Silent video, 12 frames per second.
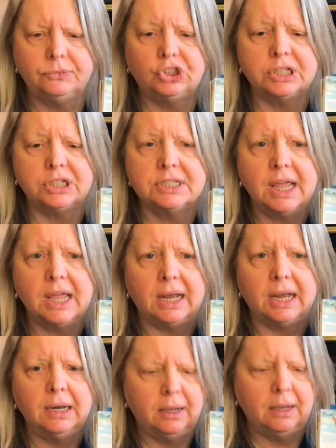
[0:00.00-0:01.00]
Just
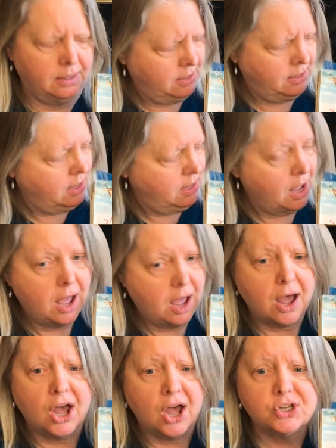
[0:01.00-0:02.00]
then,
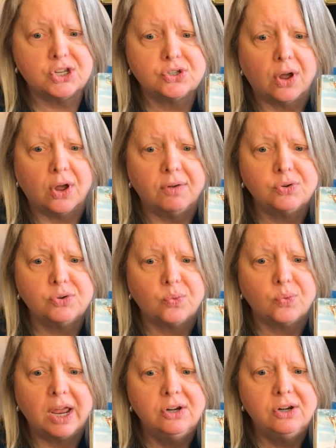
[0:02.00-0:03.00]
a soft
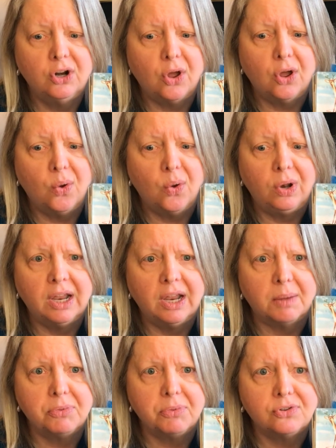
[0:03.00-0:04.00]
red glow lit
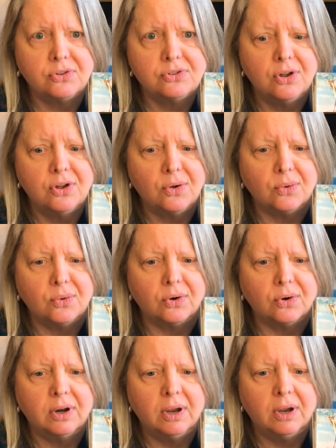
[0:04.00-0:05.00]
up the snow.
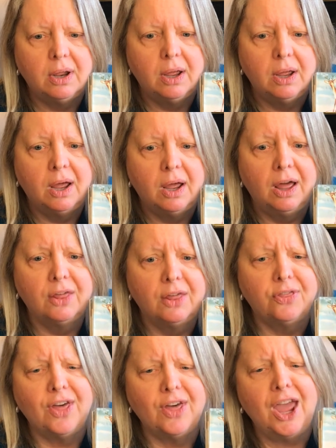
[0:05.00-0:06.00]

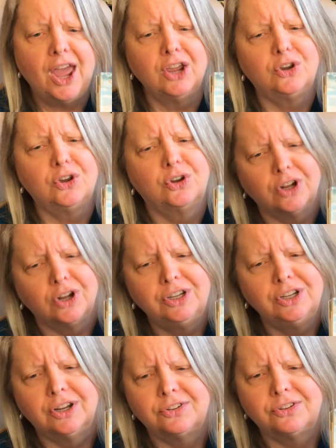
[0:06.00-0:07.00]
Thank
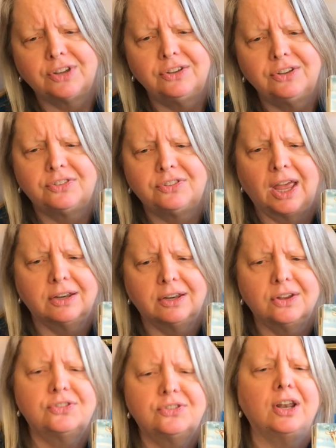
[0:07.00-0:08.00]
goodness, said
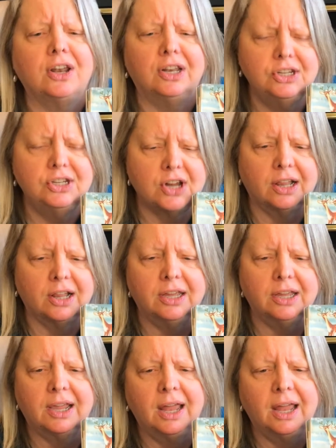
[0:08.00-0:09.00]
Santa, suddenly
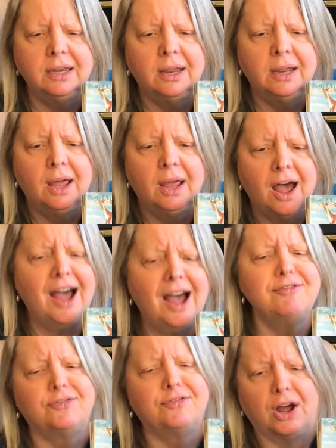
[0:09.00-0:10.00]
jolly again.
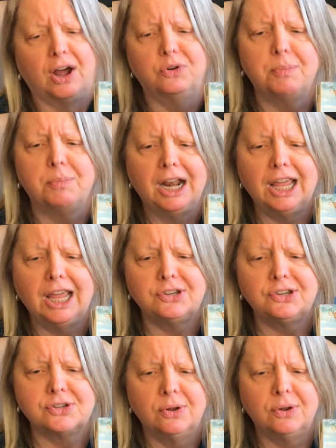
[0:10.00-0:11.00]
I've found my
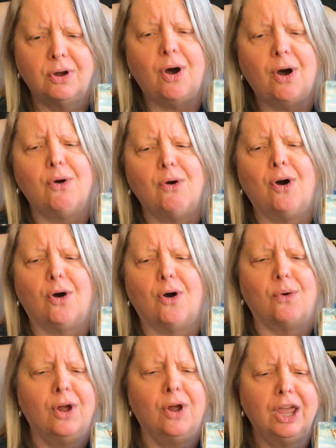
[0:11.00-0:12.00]
list. Ho,
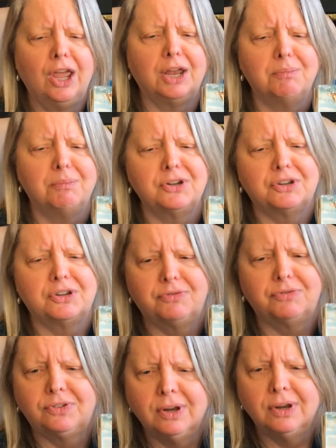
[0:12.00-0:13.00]
ho, I
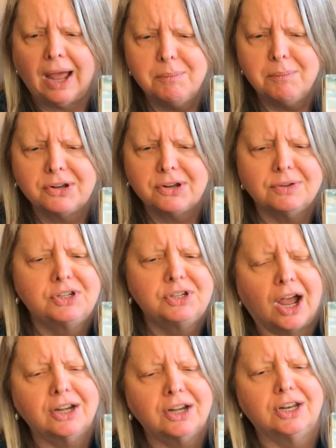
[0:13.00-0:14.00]
must have
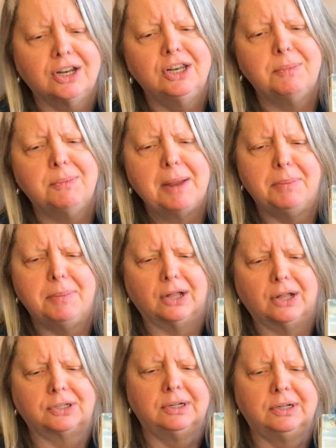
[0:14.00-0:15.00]
tucked it into my
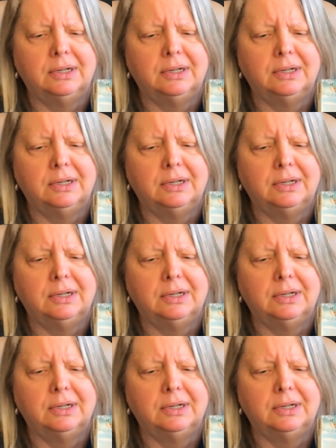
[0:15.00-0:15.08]
belt.